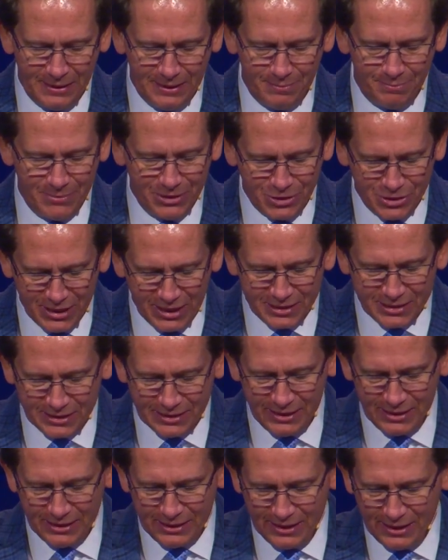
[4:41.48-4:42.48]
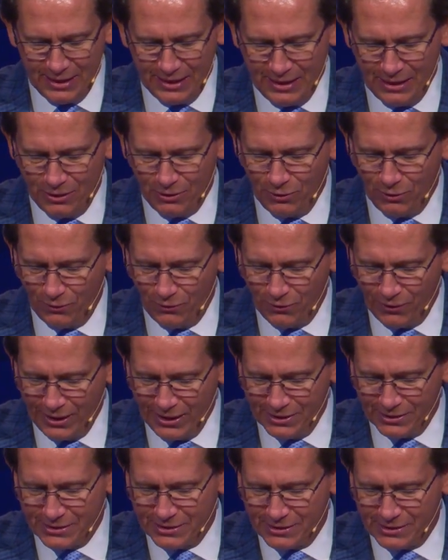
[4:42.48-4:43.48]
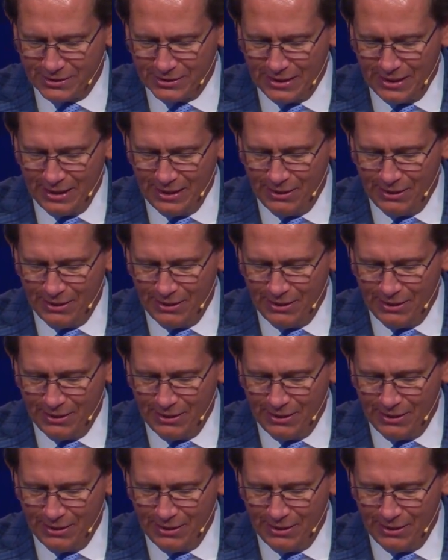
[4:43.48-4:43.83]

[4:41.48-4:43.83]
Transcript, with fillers: majestic and glorious